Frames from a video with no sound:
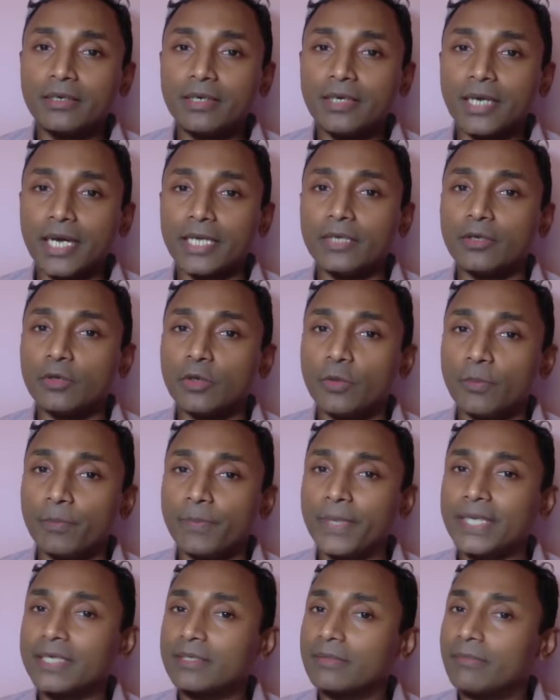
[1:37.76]
an
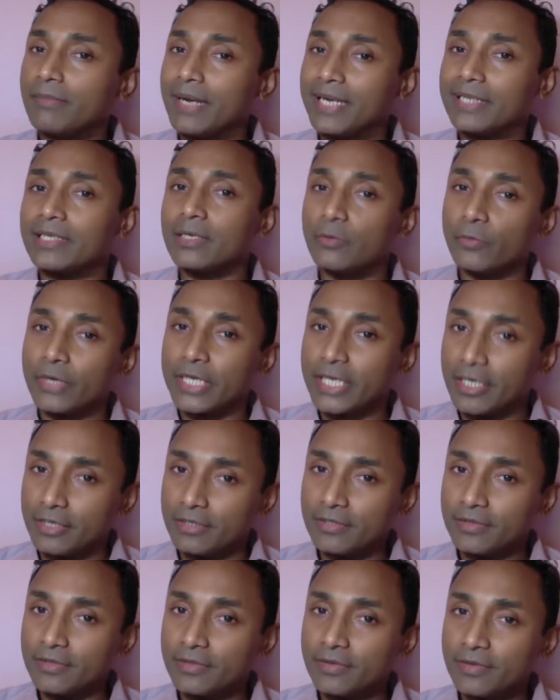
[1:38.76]
Olympic medal winner.
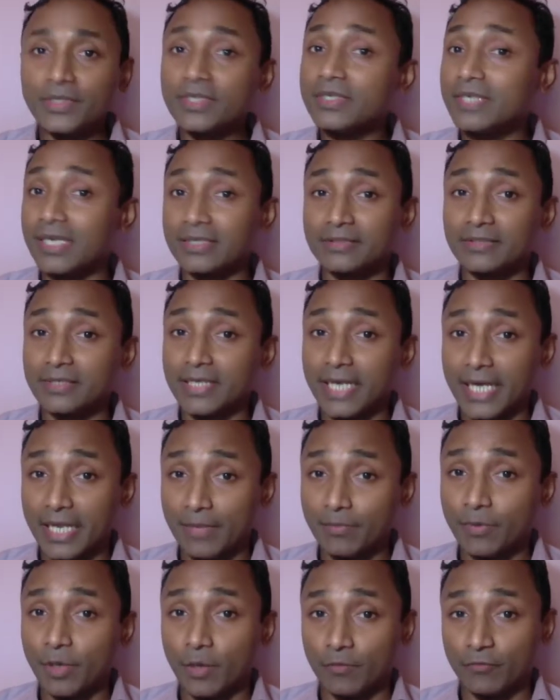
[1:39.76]
It doesn't
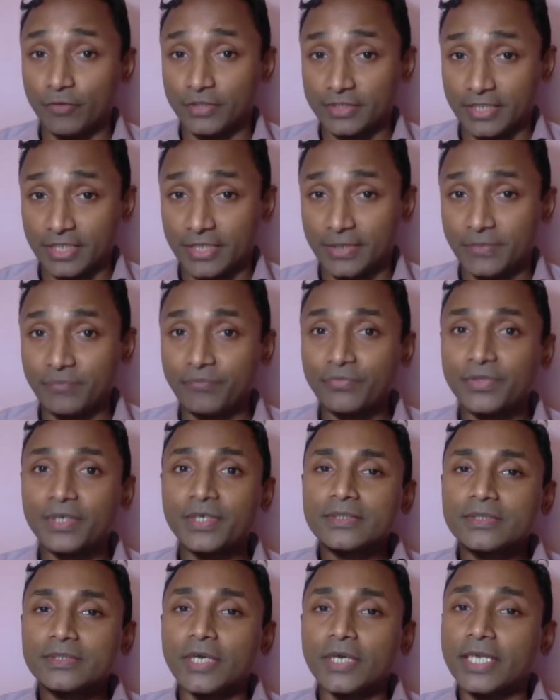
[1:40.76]
help, obviously.
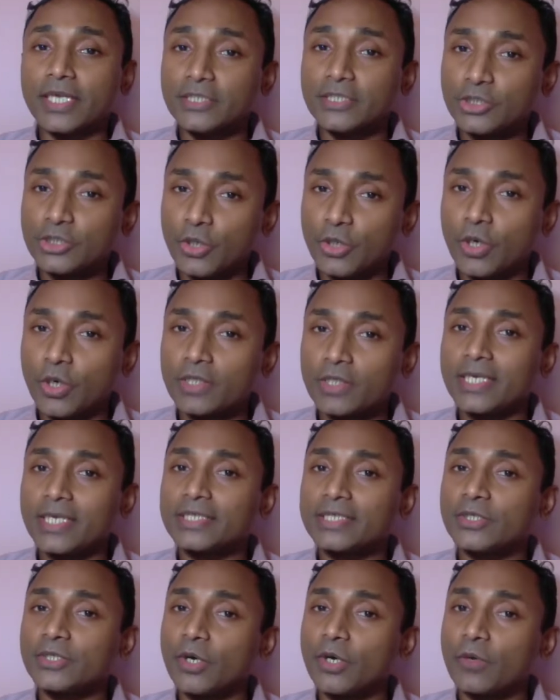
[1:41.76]
So ensure
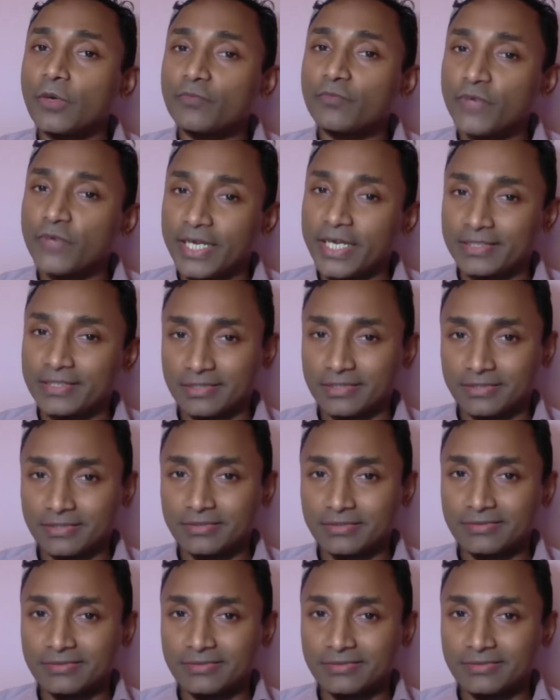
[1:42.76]
that your praise